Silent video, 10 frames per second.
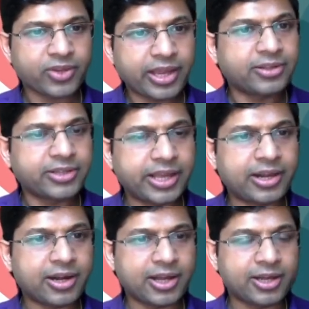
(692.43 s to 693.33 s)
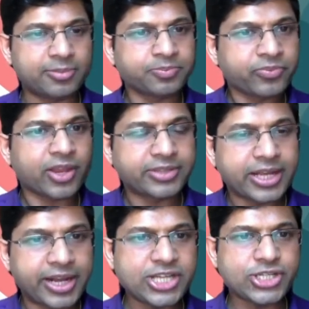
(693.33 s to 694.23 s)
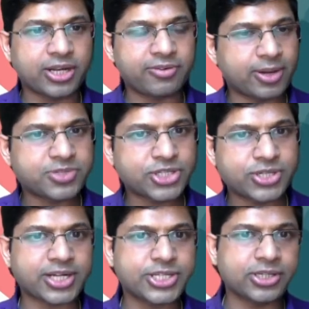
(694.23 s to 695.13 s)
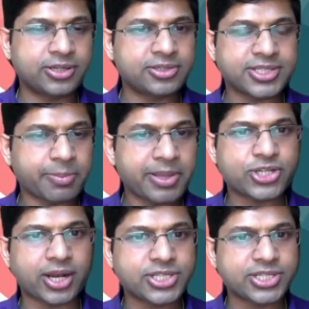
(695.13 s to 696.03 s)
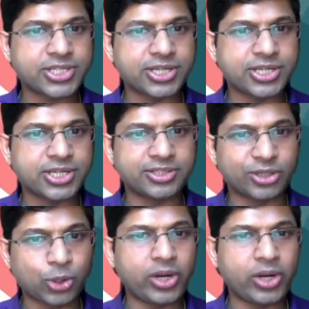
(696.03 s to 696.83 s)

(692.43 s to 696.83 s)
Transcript: in their nature, from structured, semi-structured to totally unstructured data,